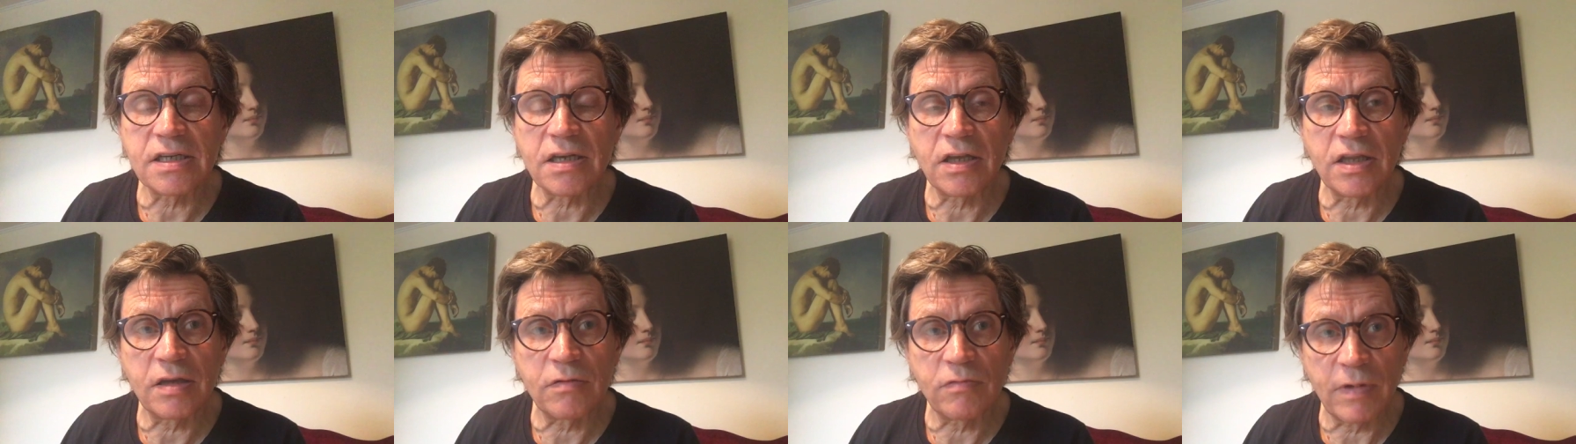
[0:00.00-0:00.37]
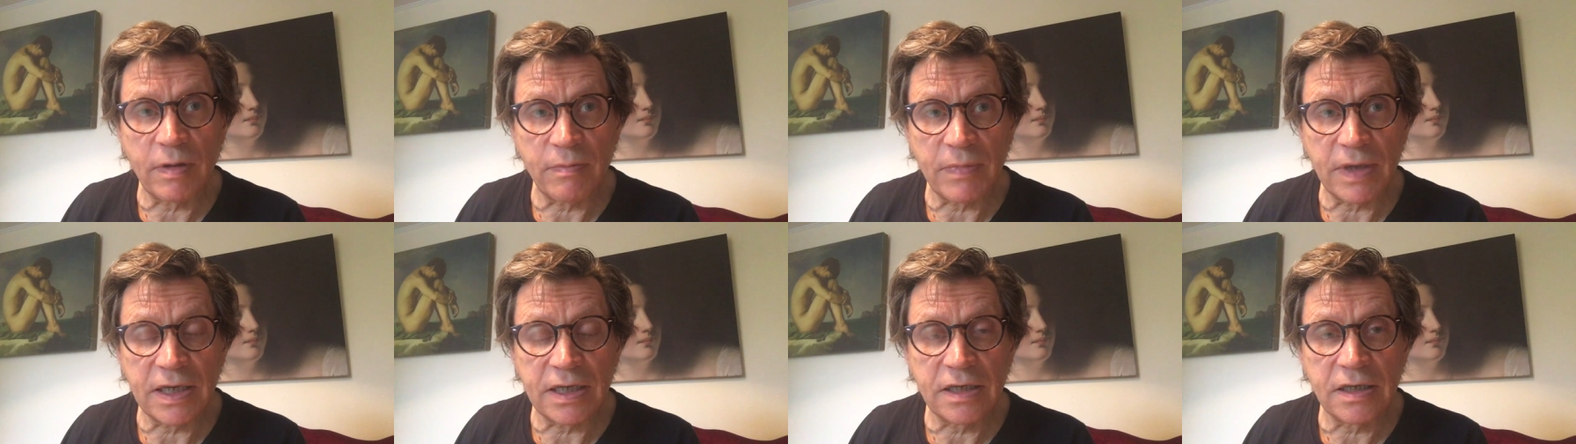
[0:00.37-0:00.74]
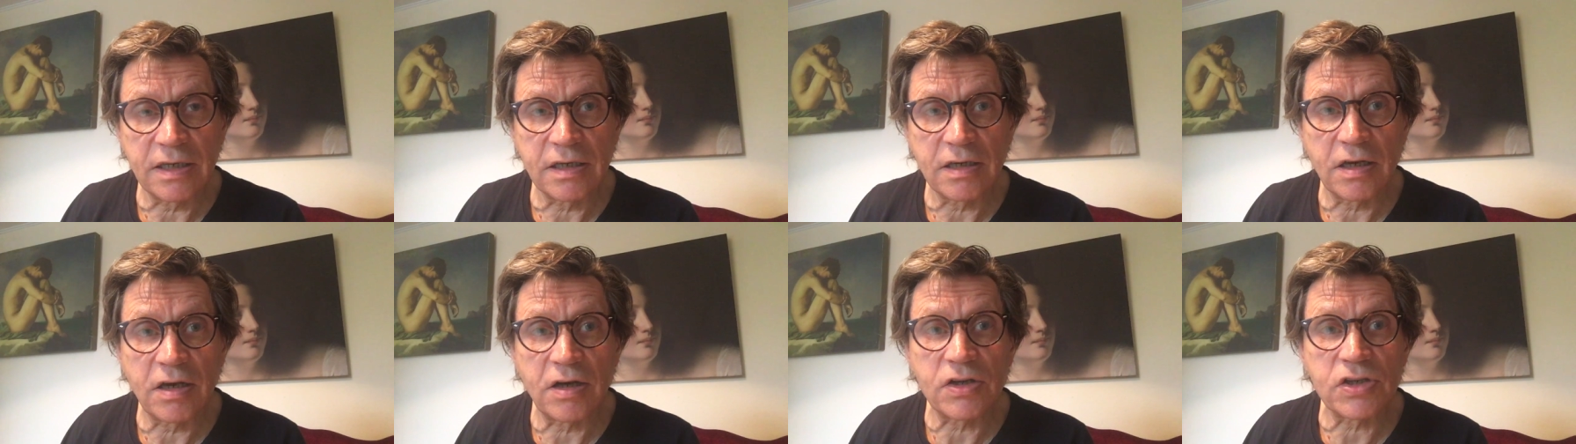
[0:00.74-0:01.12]
other women
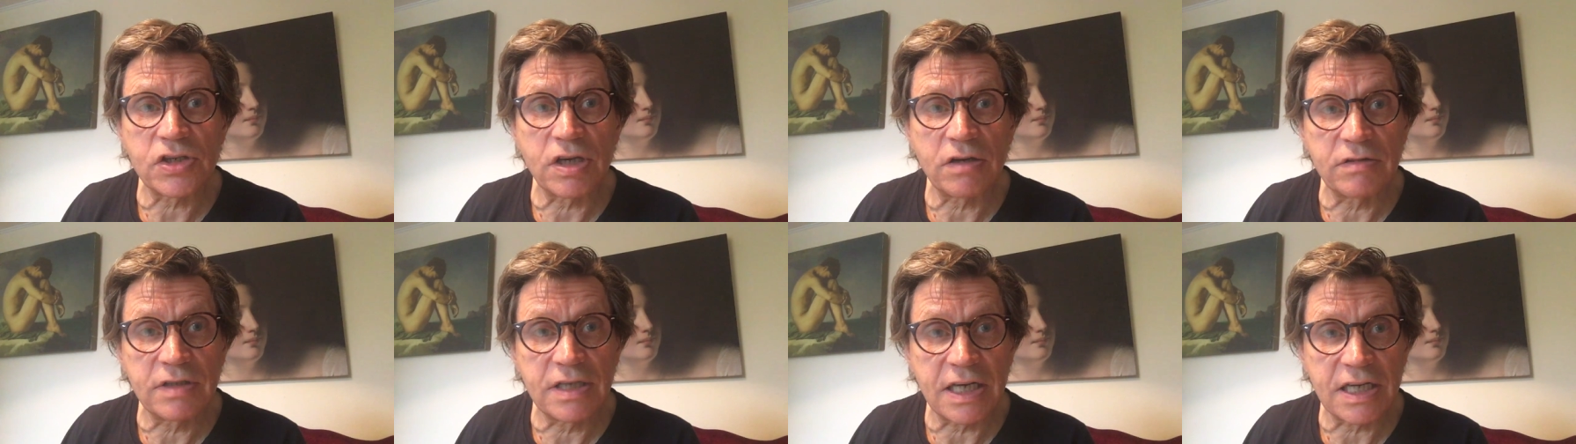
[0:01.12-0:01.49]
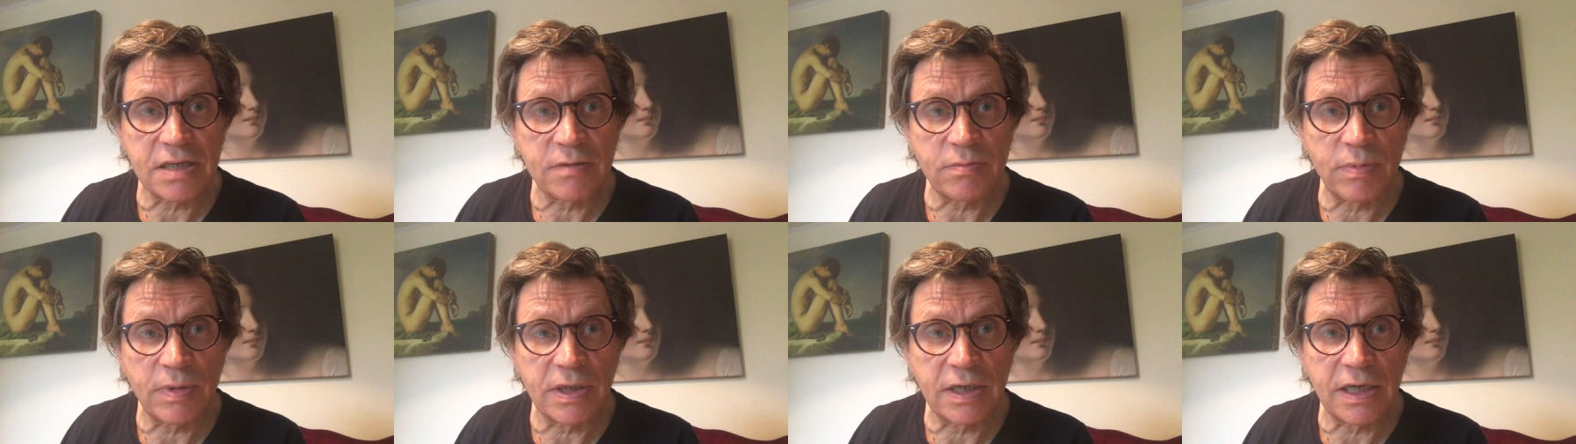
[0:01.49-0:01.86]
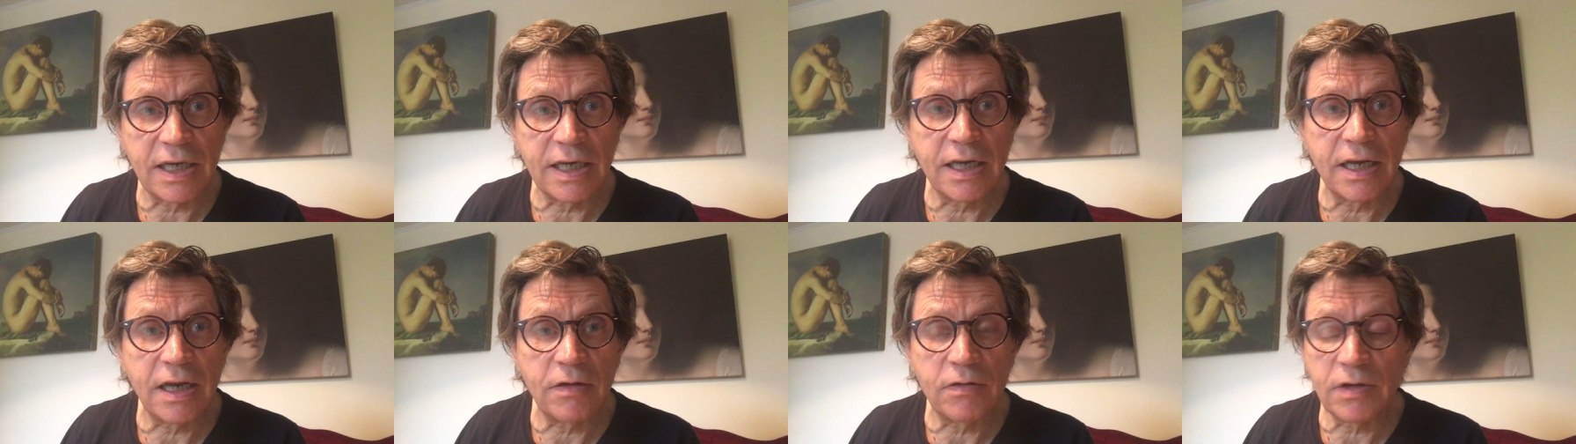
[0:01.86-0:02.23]
are so
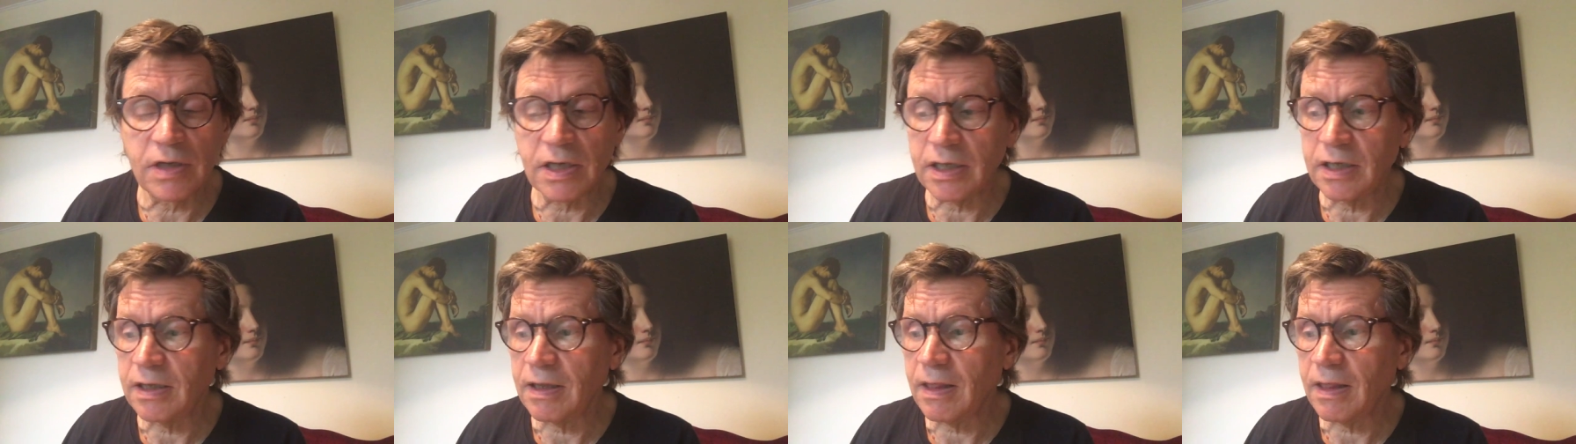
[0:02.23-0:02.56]
desperately lonely?